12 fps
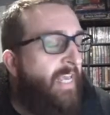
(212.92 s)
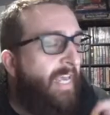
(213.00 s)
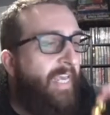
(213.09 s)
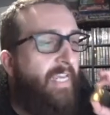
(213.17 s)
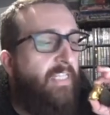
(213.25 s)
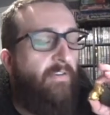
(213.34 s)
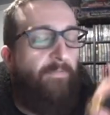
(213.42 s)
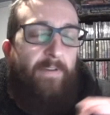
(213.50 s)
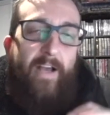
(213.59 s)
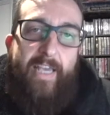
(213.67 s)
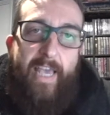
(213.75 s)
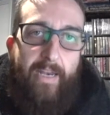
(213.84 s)
He is a
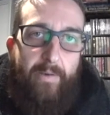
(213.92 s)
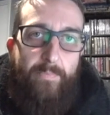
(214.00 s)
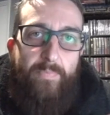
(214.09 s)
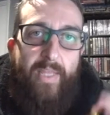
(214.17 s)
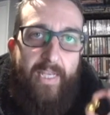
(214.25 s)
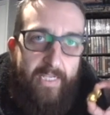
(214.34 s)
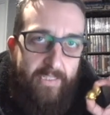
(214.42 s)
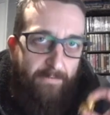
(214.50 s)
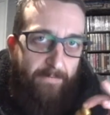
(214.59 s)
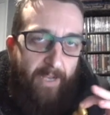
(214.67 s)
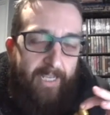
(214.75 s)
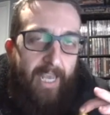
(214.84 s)
fuckhead. He is a
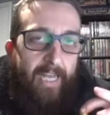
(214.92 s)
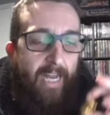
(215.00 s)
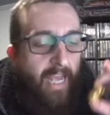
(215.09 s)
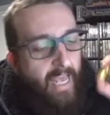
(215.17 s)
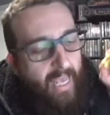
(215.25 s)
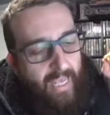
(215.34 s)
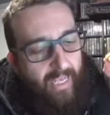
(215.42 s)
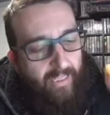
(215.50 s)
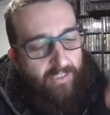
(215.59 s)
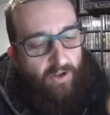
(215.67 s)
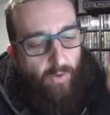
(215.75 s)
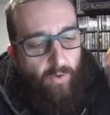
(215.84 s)
fuckhead.
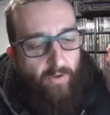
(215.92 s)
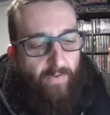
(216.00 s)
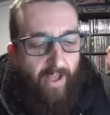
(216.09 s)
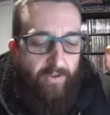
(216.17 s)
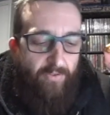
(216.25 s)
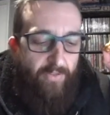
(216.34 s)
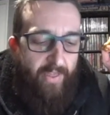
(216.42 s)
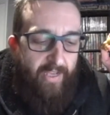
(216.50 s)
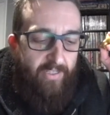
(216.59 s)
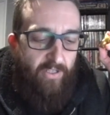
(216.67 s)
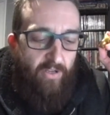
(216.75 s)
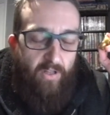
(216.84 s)
It's not worth
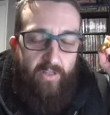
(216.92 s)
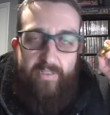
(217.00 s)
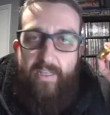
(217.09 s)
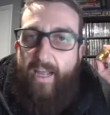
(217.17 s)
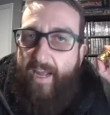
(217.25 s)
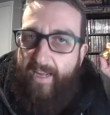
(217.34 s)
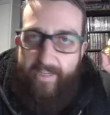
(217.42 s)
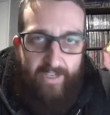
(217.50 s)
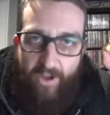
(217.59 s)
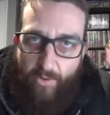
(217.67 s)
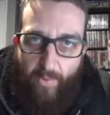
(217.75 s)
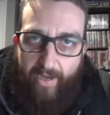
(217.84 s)
$100,000.
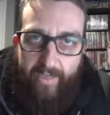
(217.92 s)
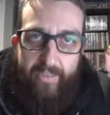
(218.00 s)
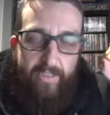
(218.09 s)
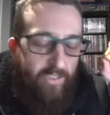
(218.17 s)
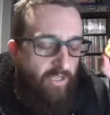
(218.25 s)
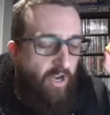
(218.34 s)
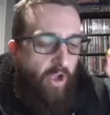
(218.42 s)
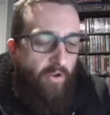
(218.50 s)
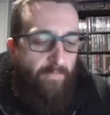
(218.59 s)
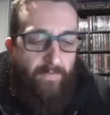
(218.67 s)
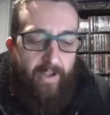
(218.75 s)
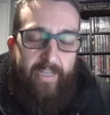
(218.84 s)
No way.
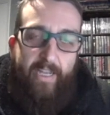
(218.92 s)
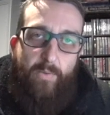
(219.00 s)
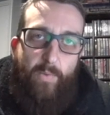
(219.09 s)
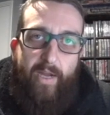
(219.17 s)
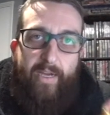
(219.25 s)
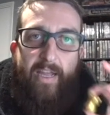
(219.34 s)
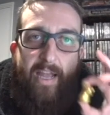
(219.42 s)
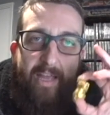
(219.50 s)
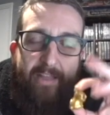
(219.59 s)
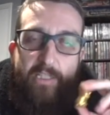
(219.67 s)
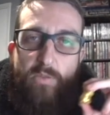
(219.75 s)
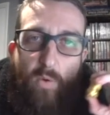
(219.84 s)
No fucking way.
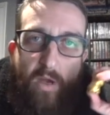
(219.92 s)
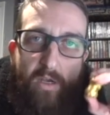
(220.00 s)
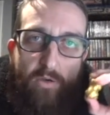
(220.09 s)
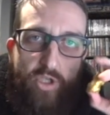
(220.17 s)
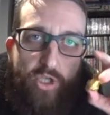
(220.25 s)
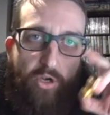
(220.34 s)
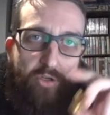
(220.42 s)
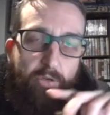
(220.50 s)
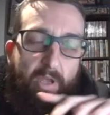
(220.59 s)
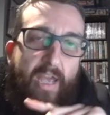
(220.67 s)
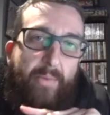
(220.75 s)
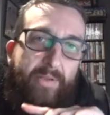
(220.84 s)
And this is why I'll show you.
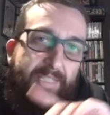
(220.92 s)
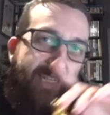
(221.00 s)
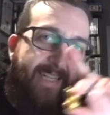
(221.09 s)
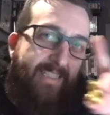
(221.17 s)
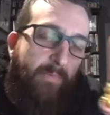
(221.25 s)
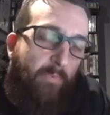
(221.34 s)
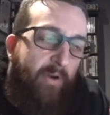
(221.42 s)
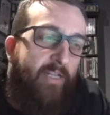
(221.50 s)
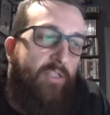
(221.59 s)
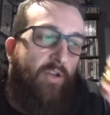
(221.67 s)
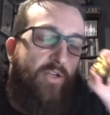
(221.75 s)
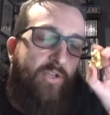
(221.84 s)
Because I did some
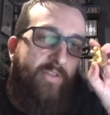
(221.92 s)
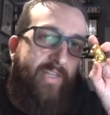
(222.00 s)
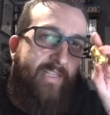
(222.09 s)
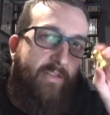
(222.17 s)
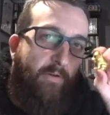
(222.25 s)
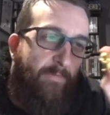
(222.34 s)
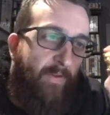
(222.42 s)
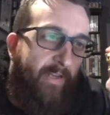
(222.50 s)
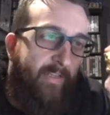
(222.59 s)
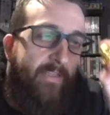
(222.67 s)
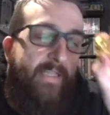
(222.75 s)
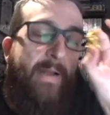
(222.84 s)
research on these little
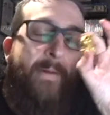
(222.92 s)
fuckers.